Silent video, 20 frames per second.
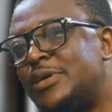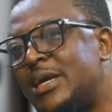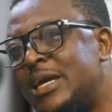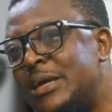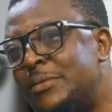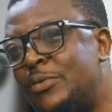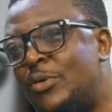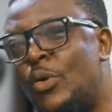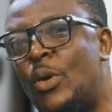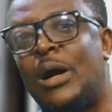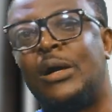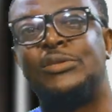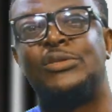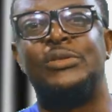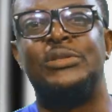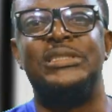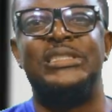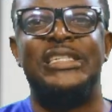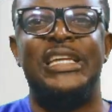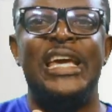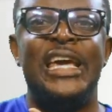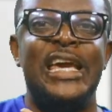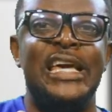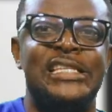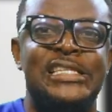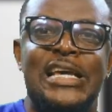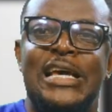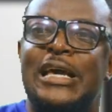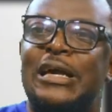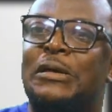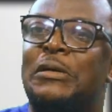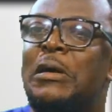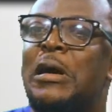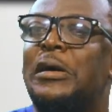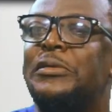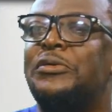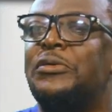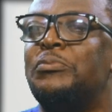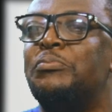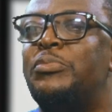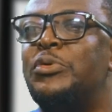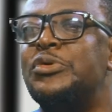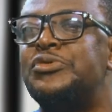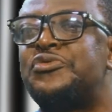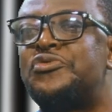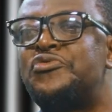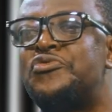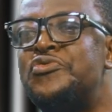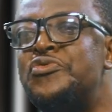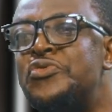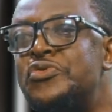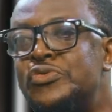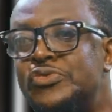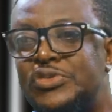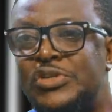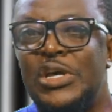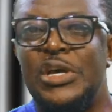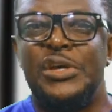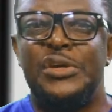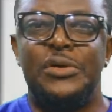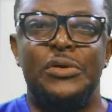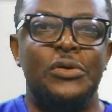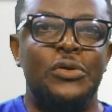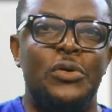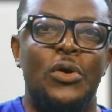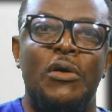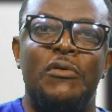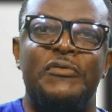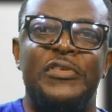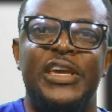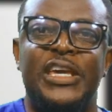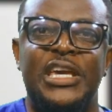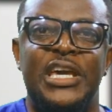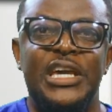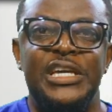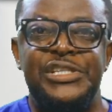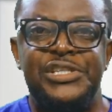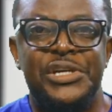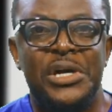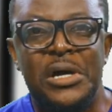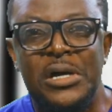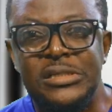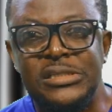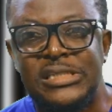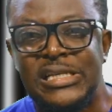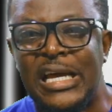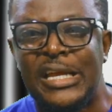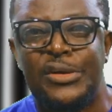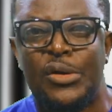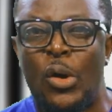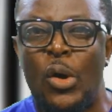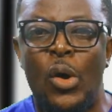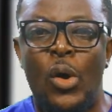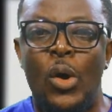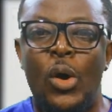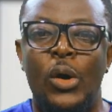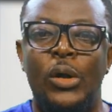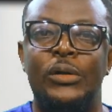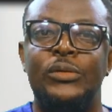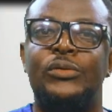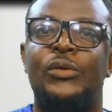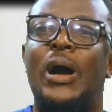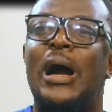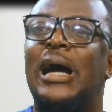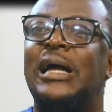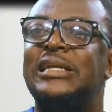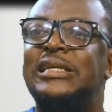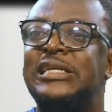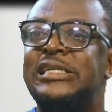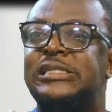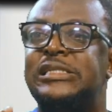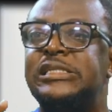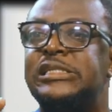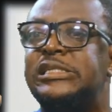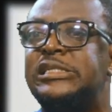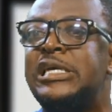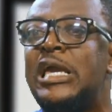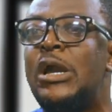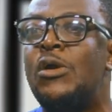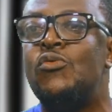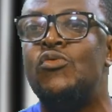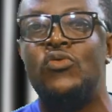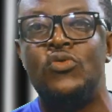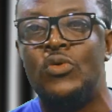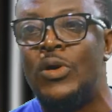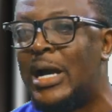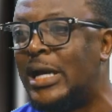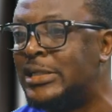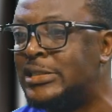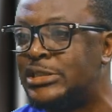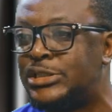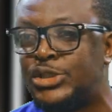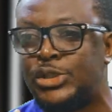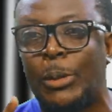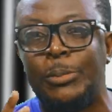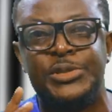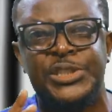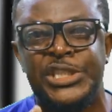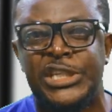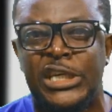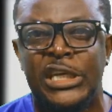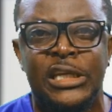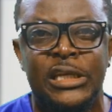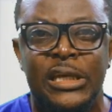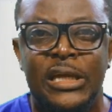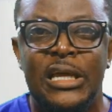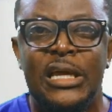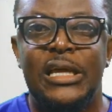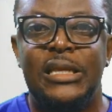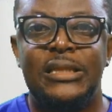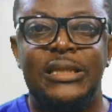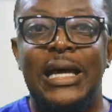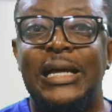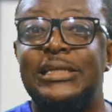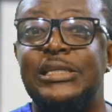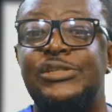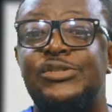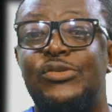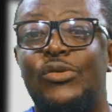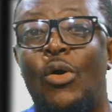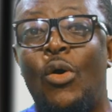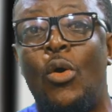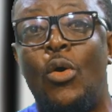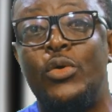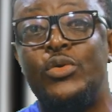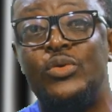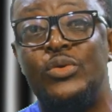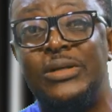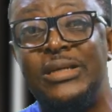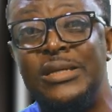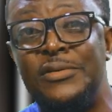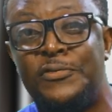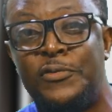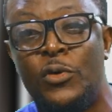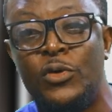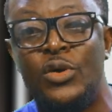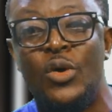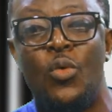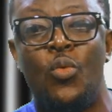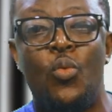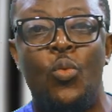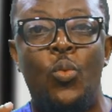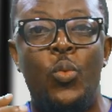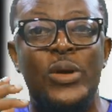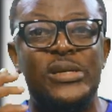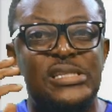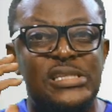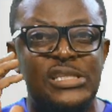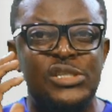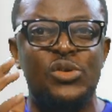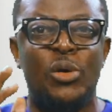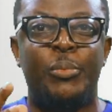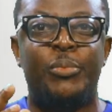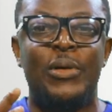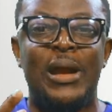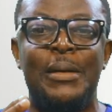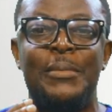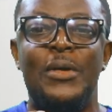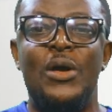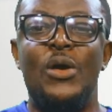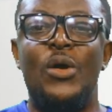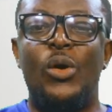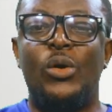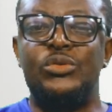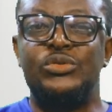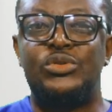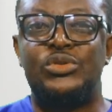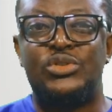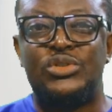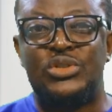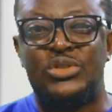with him, go out on dates, go out on boat cruise, you know, go on vacations and all, go and eat sewu and chop chicken. That is all you live for. You're wasting your prime on